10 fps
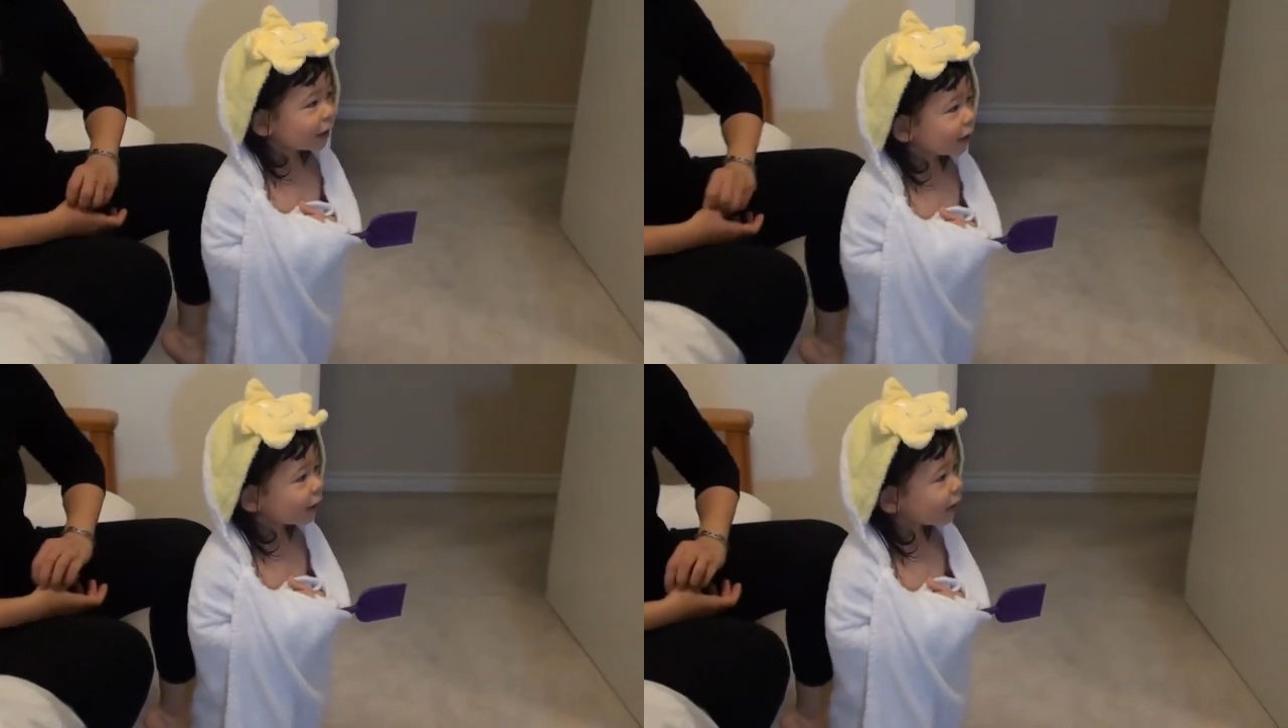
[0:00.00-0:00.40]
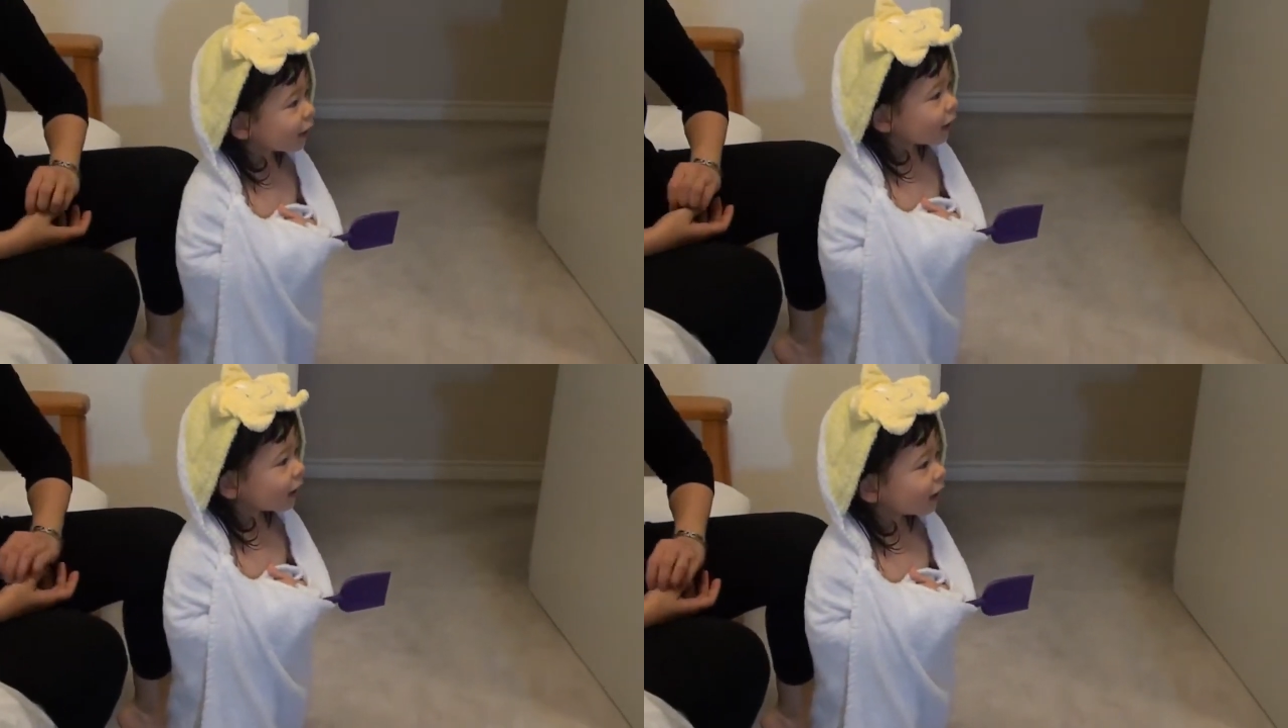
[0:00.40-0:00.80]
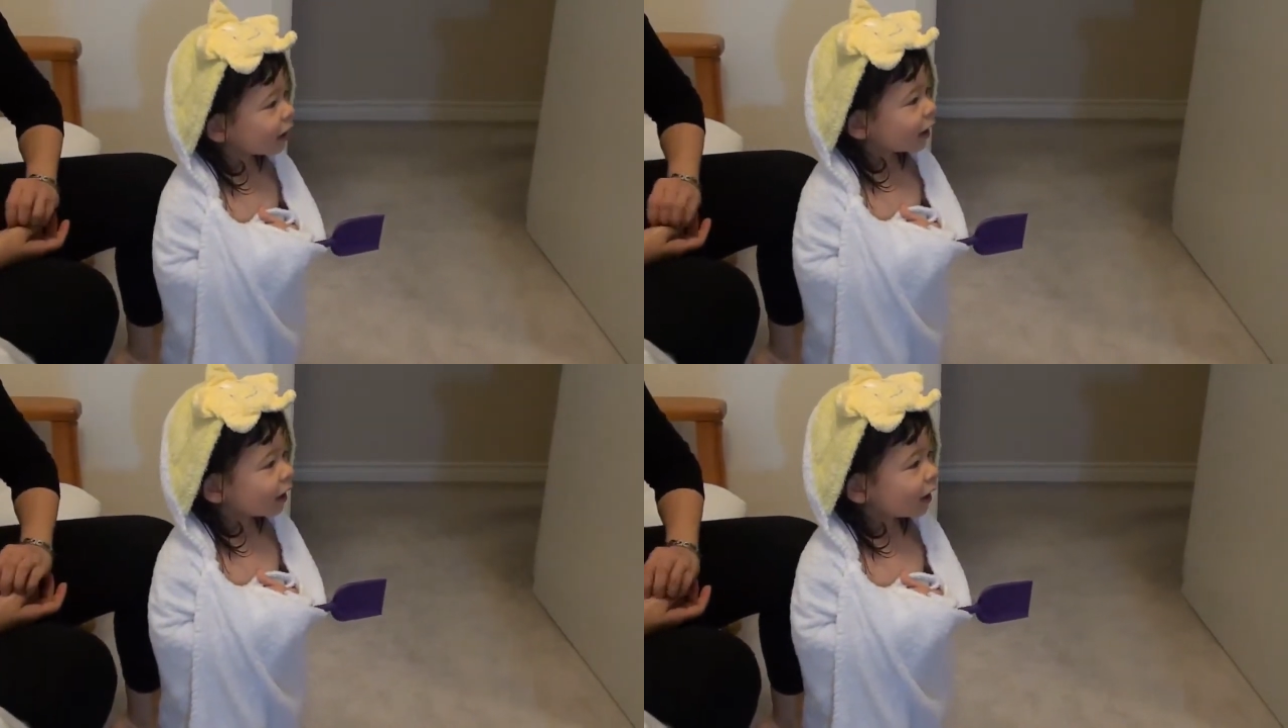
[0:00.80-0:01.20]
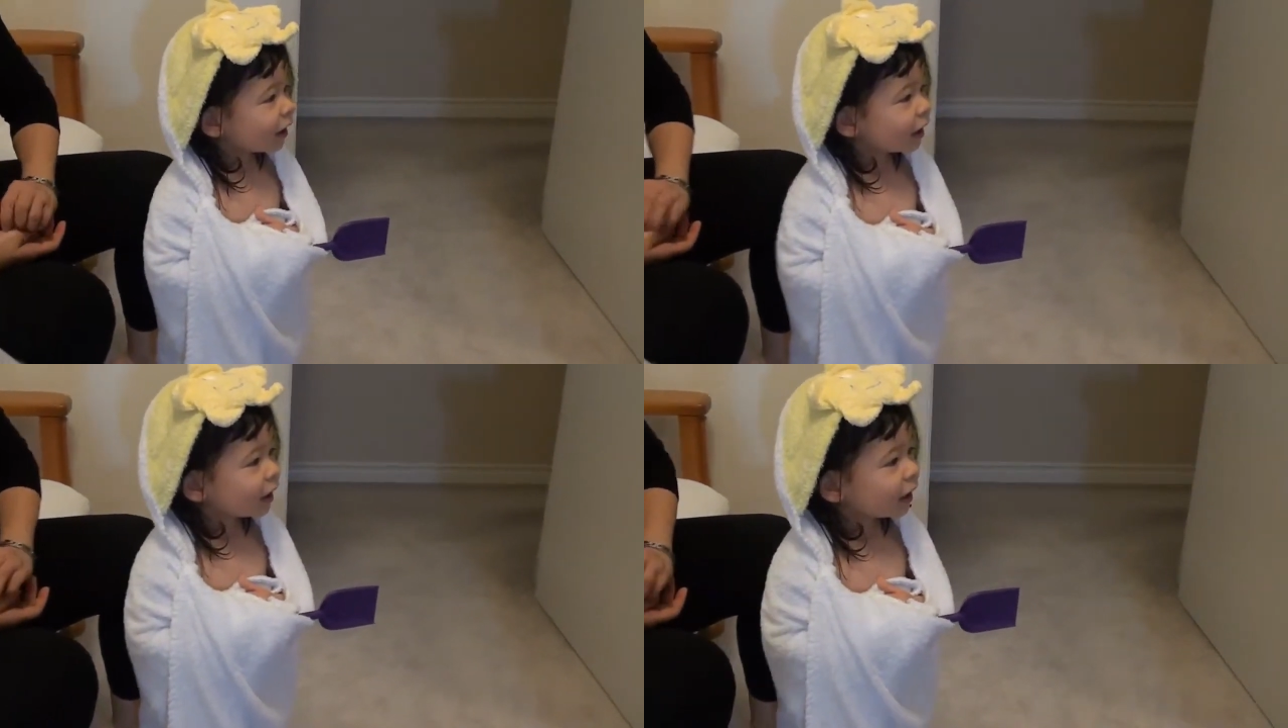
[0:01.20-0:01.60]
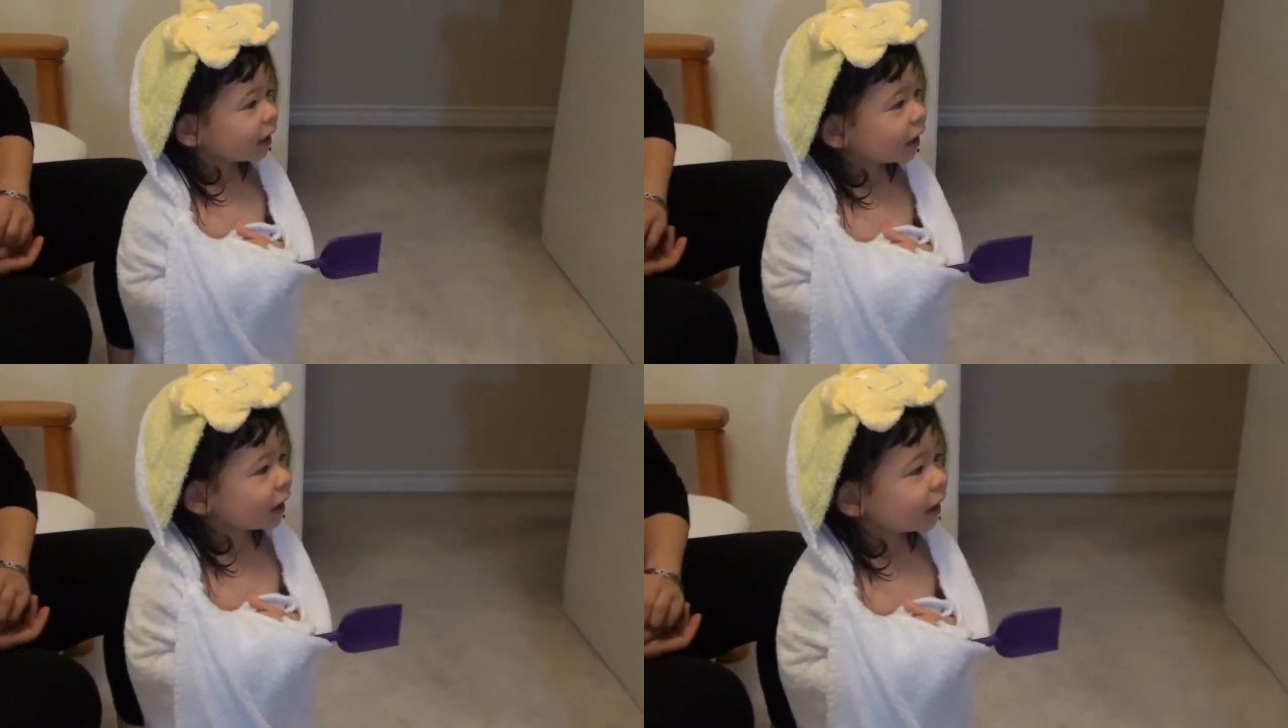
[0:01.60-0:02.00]
Come, come. Avi, She's can you
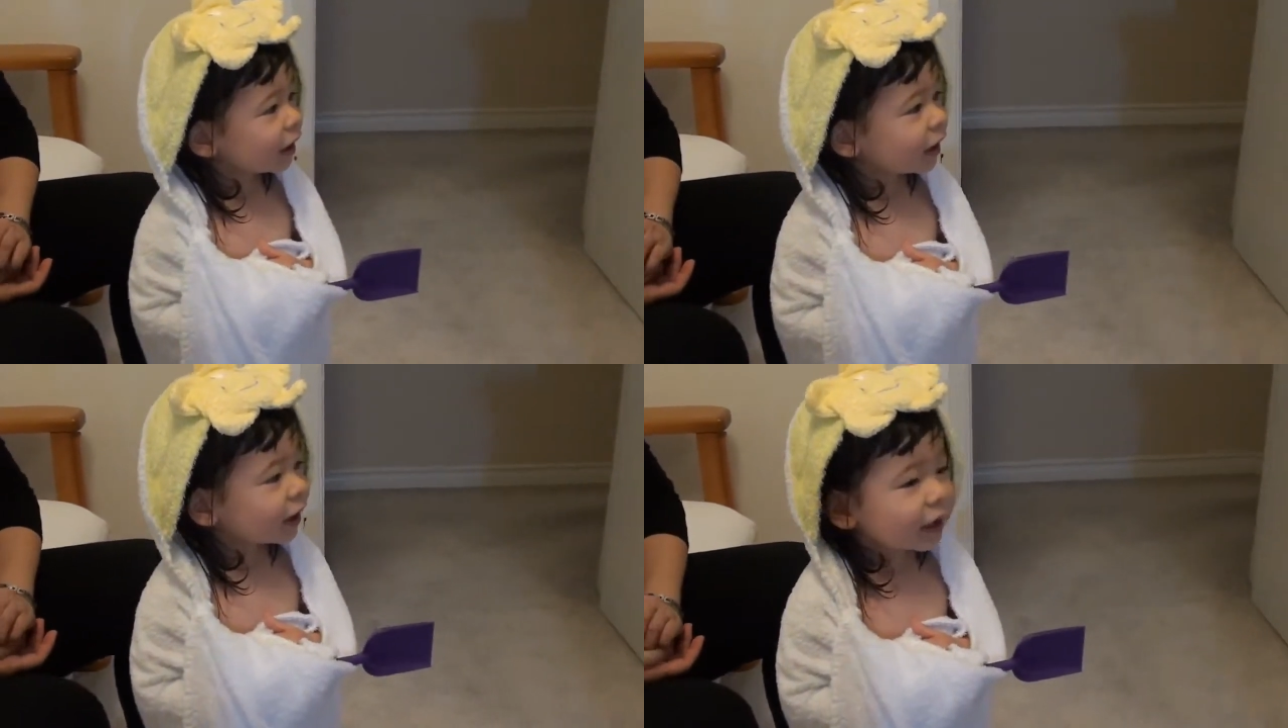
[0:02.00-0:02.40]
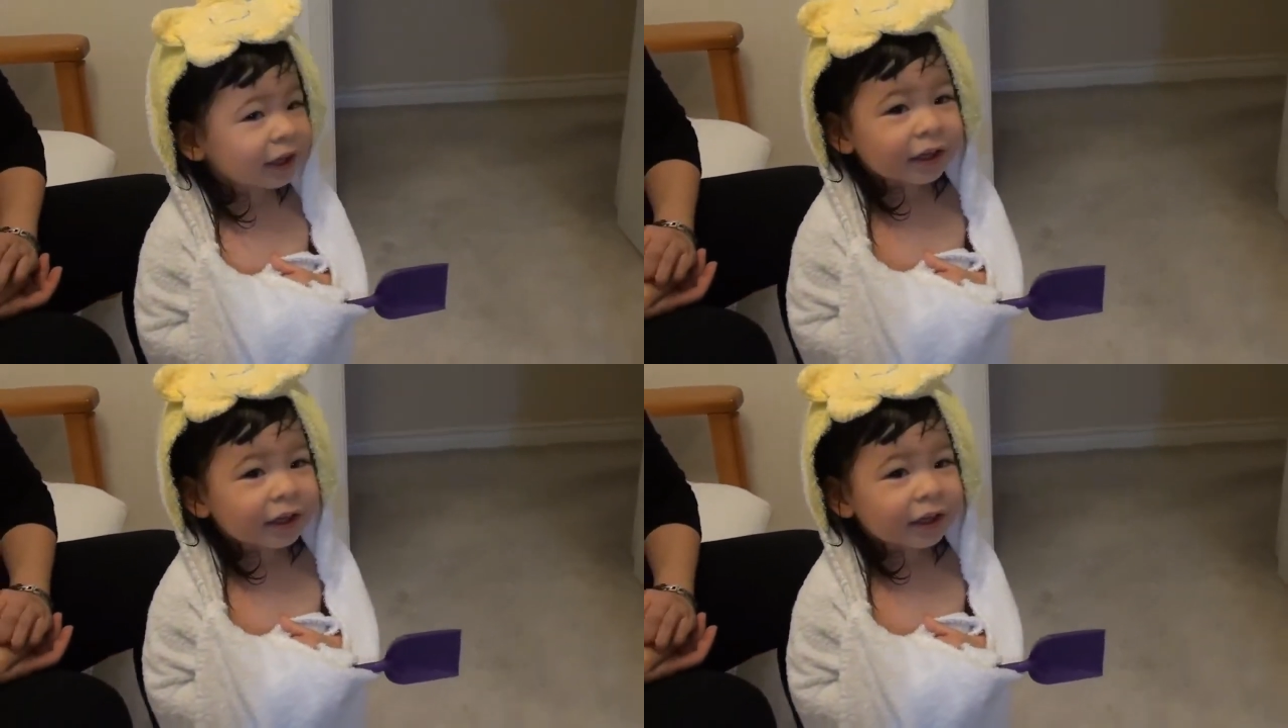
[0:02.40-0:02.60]
come closer?